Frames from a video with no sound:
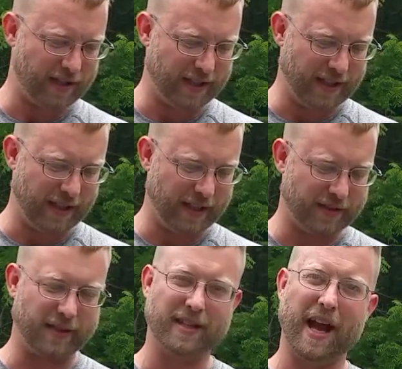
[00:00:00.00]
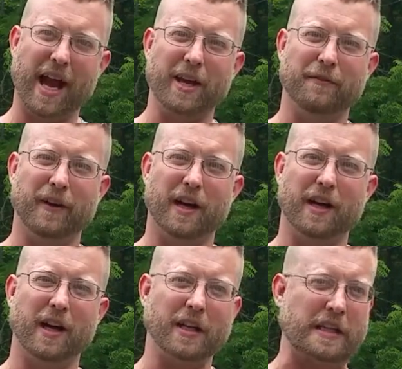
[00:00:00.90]
to get kind of
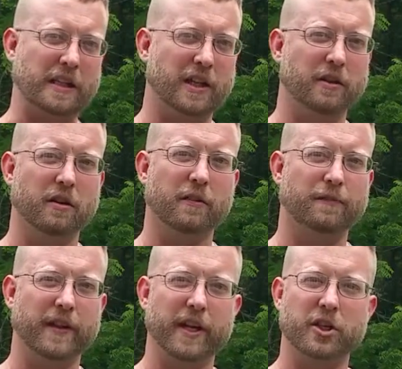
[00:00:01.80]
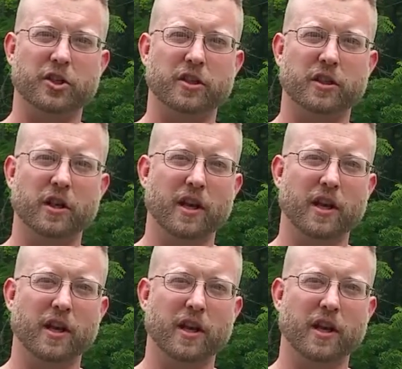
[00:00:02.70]
a, a glitter finish,